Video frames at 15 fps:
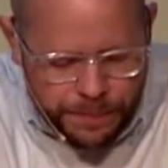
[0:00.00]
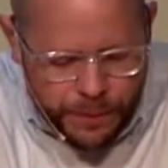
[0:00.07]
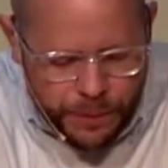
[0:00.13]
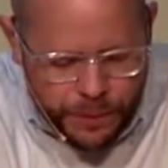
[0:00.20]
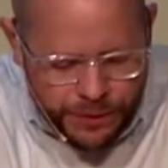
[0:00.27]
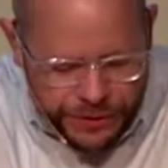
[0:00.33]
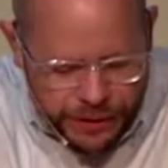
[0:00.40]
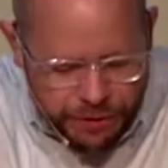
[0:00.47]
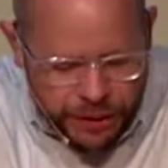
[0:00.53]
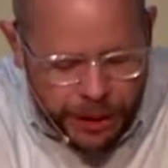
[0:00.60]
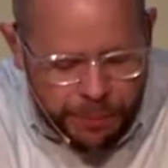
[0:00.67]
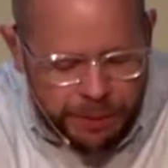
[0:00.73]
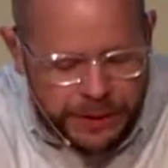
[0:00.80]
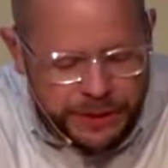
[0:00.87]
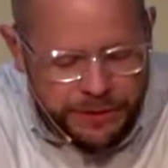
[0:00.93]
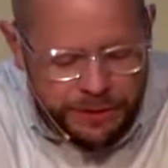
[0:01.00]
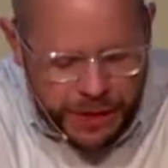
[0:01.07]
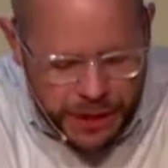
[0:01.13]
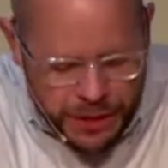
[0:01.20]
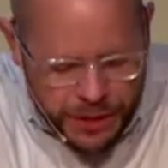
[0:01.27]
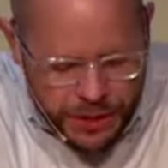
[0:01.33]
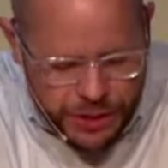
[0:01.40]
who has given up his
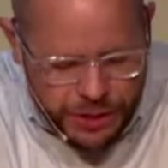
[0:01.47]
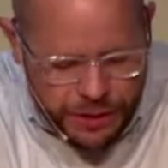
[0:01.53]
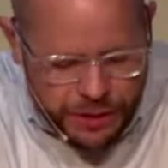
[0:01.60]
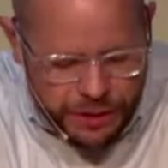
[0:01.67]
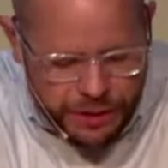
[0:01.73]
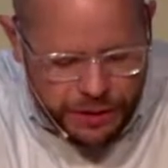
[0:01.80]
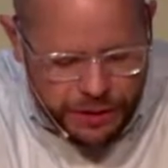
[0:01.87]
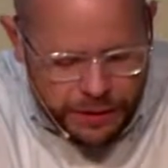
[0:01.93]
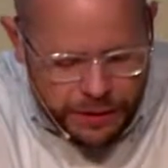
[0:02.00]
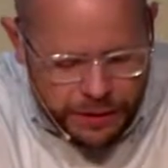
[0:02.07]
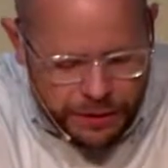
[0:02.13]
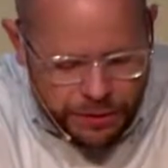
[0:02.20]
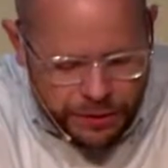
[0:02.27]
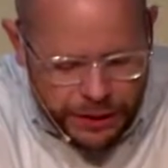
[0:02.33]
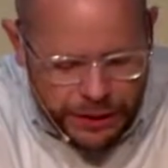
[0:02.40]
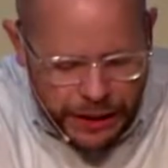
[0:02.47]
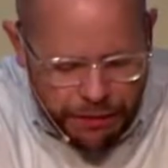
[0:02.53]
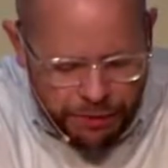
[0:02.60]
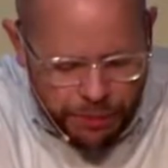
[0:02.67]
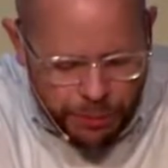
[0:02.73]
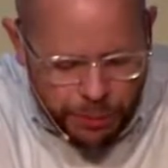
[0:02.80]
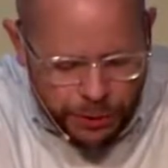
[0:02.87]
flesh for the
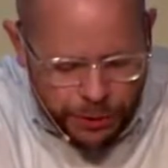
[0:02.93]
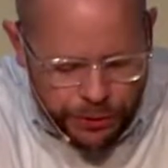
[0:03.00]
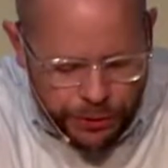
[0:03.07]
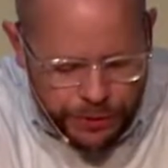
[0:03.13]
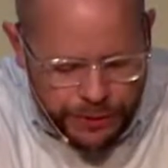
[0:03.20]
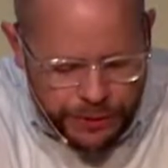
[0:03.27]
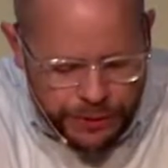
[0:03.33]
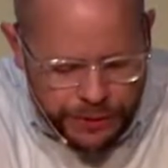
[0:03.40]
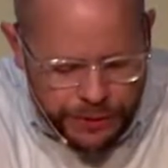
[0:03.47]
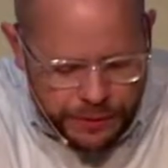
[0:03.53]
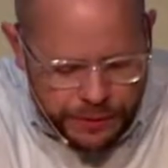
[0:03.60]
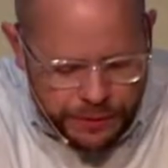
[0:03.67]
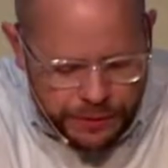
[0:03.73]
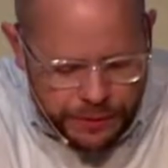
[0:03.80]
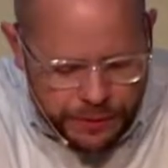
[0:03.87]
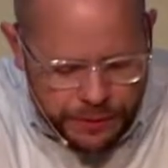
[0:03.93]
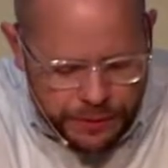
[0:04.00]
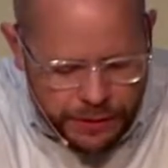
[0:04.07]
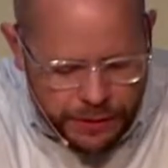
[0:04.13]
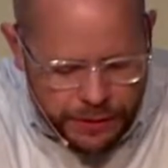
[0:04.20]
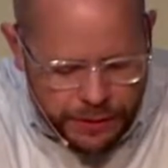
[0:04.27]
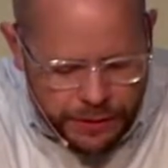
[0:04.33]
life of the world.
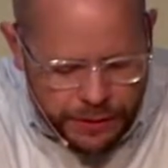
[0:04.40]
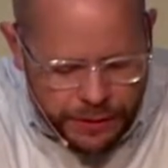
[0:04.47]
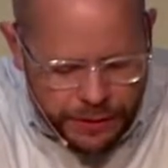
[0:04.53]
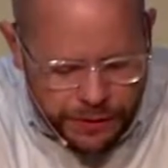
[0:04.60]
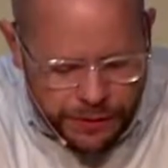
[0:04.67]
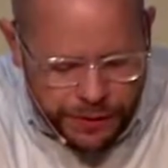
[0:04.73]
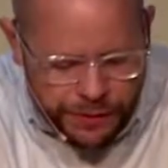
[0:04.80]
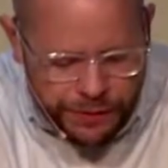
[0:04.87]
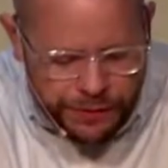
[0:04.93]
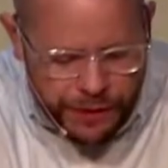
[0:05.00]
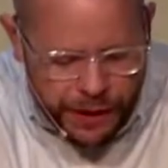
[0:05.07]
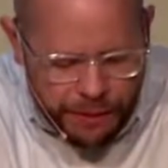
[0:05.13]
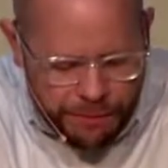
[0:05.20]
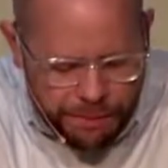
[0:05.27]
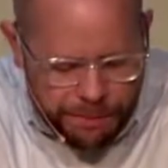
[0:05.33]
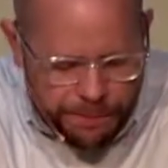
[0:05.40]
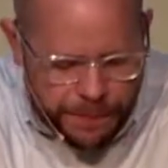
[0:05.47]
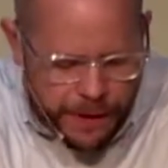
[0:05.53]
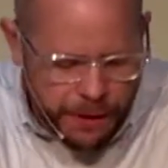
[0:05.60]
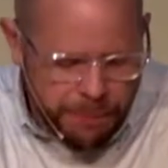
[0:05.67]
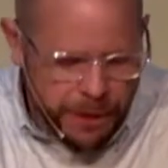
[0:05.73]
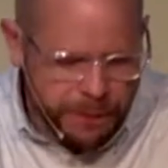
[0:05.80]
In Jesus' name,
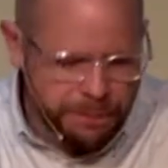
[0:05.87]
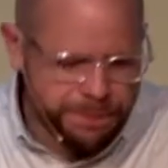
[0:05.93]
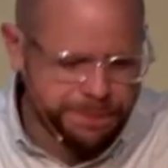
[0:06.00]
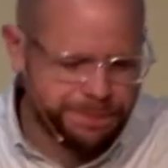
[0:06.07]
amen.